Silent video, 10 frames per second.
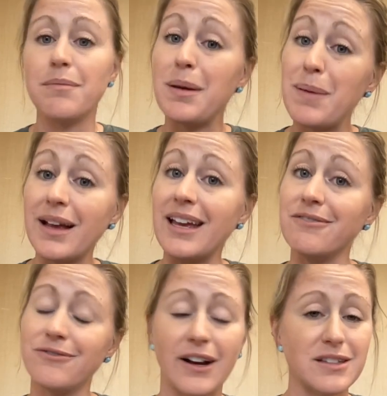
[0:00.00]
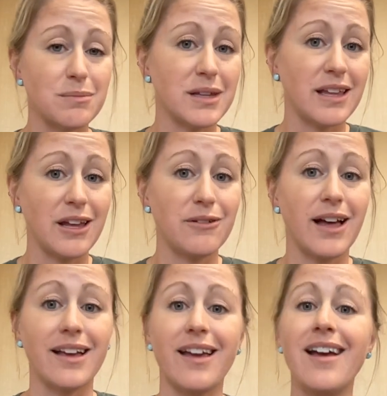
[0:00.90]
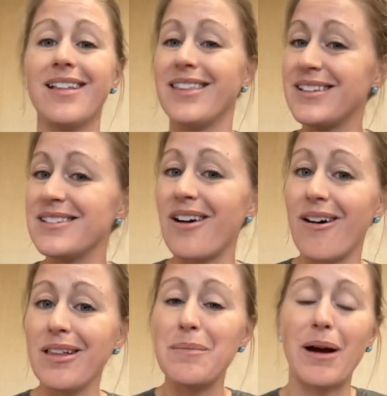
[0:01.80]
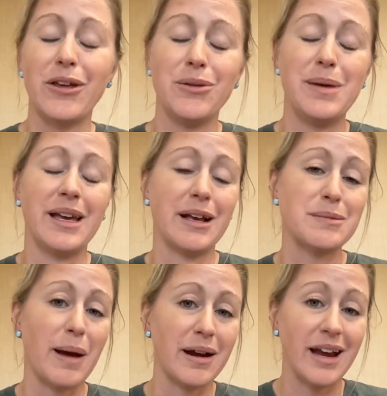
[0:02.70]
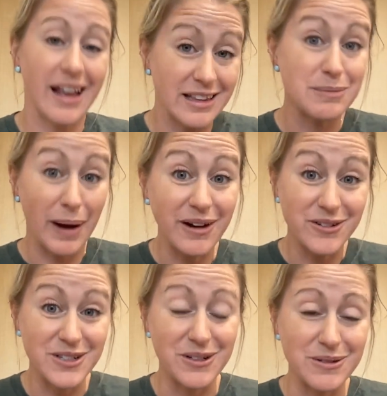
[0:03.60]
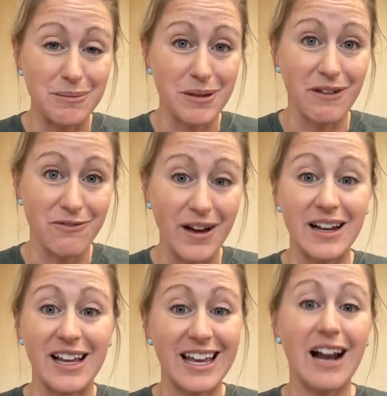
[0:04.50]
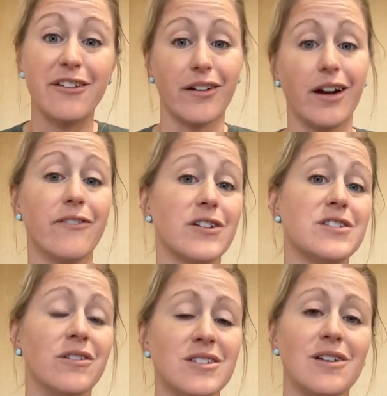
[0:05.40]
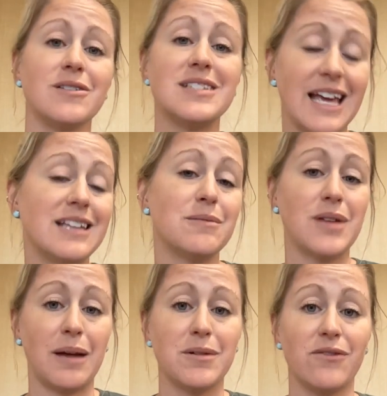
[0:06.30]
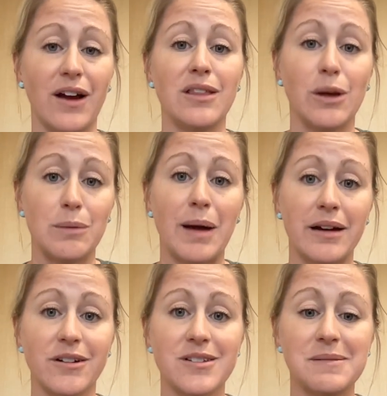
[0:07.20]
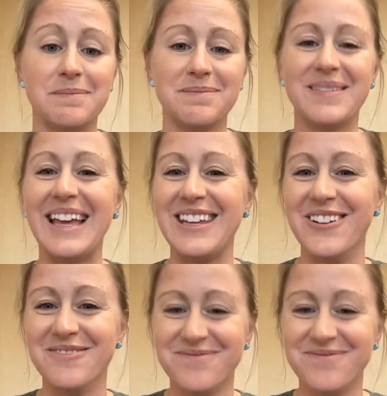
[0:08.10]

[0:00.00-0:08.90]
be picky. Find something that you like. This is all about you being inspired to do something fun and get out of your comfort zone. So take some time to find the good patterns. Thank you.